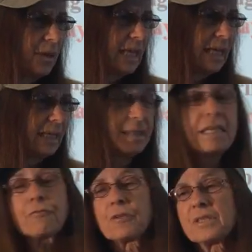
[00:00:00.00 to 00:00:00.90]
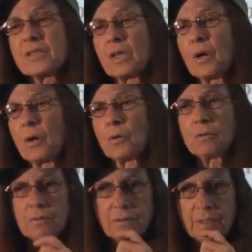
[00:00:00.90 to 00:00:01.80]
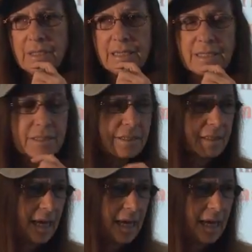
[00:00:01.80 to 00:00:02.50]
The difference, though, is